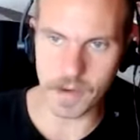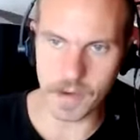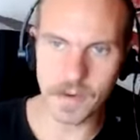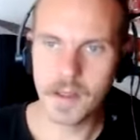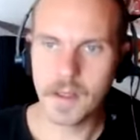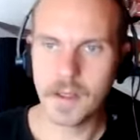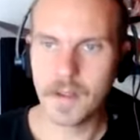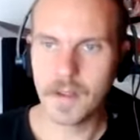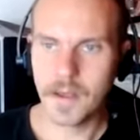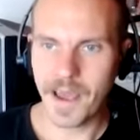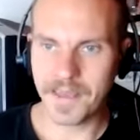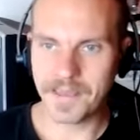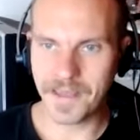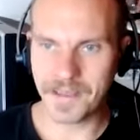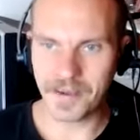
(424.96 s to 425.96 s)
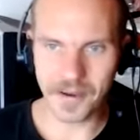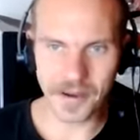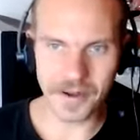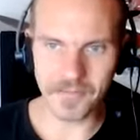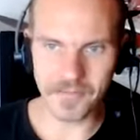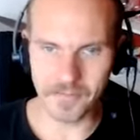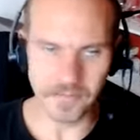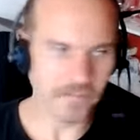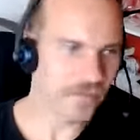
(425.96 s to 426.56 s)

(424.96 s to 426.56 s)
in. And then you're going to